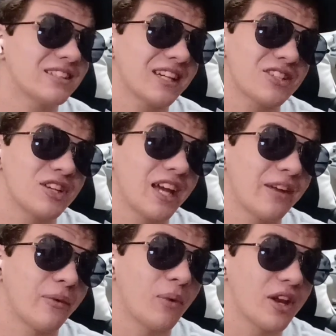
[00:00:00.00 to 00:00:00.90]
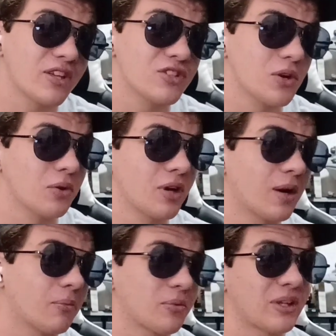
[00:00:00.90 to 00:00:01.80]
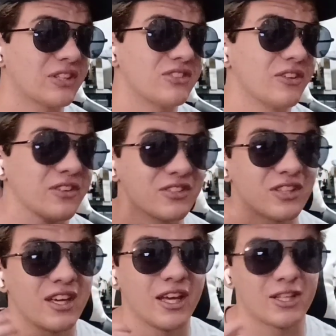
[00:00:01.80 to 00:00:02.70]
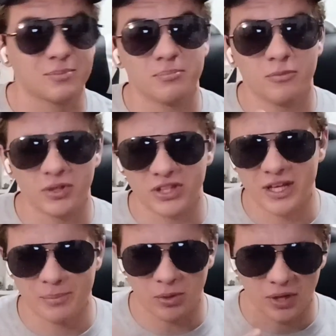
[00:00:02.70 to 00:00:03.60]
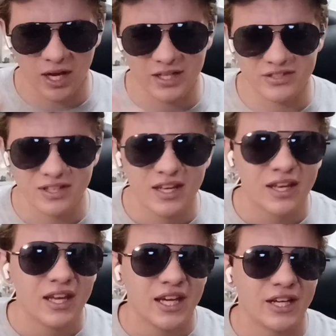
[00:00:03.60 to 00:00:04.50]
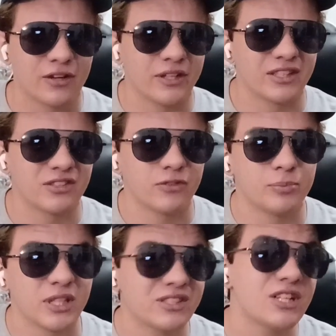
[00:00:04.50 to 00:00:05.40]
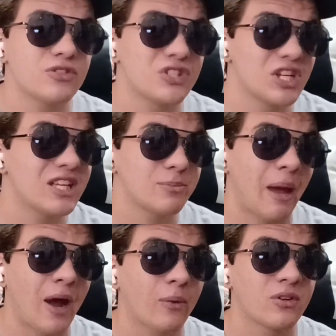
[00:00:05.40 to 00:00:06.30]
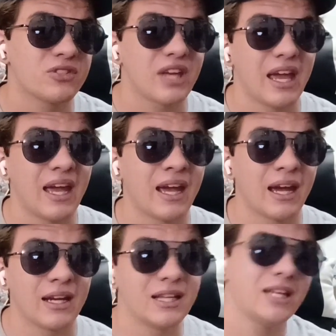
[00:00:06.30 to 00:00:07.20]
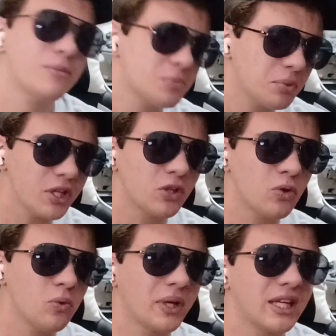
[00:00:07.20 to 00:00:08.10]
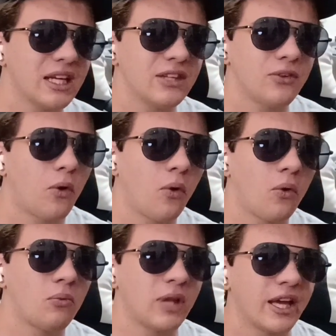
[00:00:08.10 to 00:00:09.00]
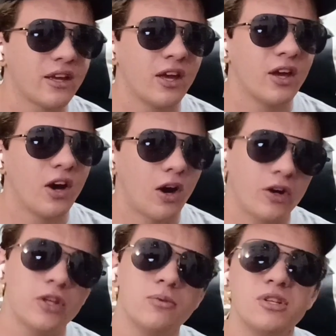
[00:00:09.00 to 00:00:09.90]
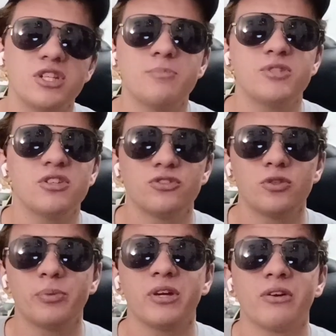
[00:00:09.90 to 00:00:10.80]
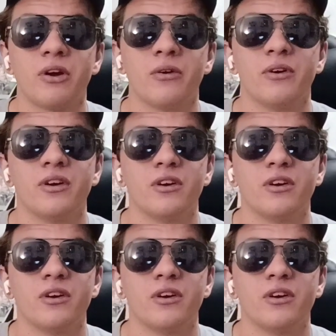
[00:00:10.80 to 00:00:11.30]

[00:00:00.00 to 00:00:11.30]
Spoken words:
actually kind of a running joke throughout the series with the Hippo goddess and all that stuff. But essentially, she gets powers, and it was pretty cool. And getting the whole like, "Are you Egyptian superhero?"